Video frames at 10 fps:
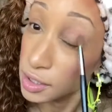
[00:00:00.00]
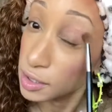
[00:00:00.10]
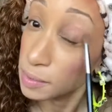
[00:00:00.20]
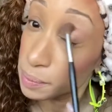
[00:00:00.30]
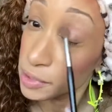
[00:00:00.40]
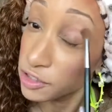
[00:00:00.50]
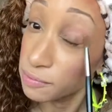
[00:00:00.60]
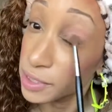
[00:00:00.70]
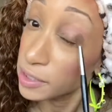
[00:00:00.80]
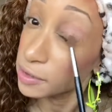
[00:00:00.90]
above
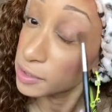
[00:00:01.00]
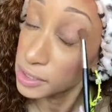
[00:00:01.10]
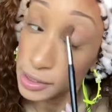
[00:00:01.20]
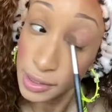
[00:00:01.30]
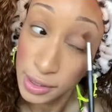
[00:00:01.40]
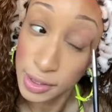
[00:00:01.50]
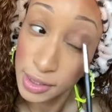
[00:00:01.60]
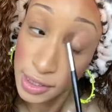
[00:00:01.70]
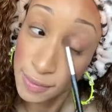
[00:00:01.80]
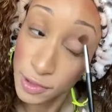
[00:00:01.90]
my crease.
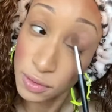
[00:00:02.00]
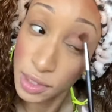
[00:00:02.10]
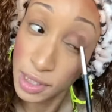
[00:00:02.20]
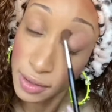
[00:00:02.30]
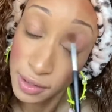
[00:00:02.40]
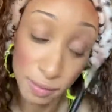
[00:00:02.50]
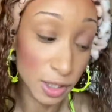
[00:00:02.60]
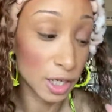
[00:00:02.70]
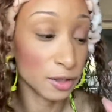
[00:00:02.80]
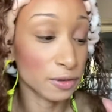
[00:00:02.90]
Get some little color, some
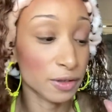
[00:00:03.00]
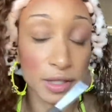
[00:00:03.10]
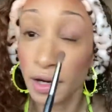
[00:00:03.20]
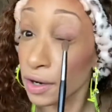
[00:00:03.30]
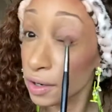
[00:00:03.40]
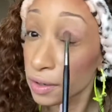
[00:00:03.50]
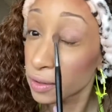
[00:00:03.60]
color on there.